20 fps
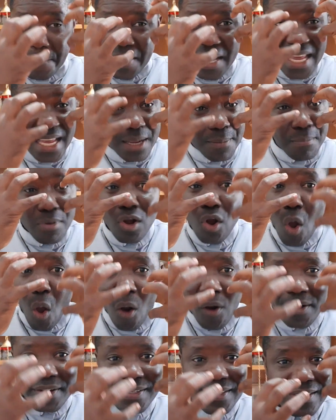big
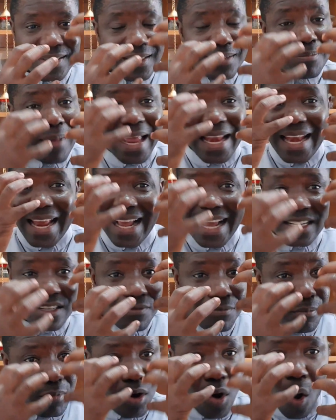blocks, my
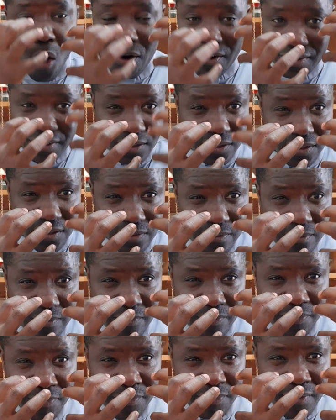negative blocks,
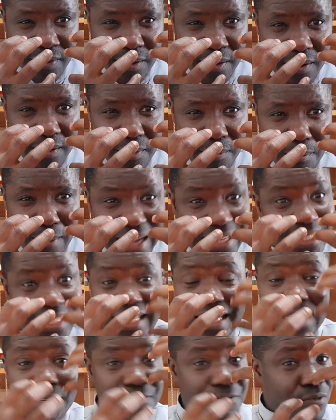my
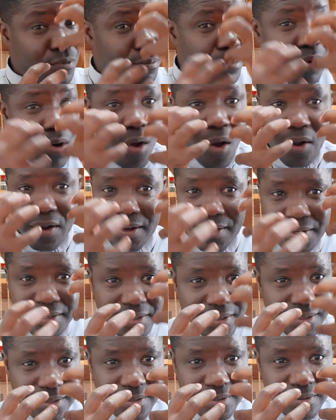sinful
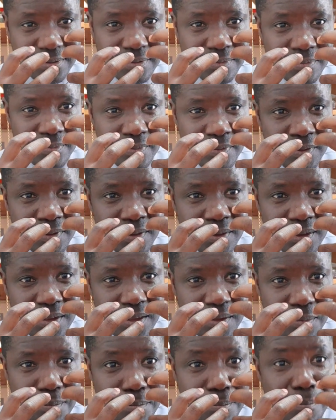blocks,
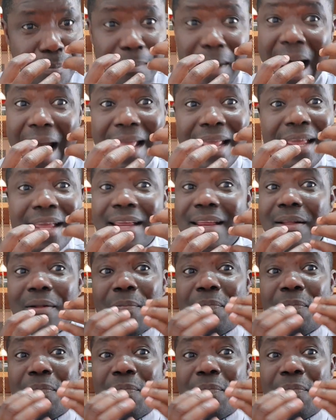my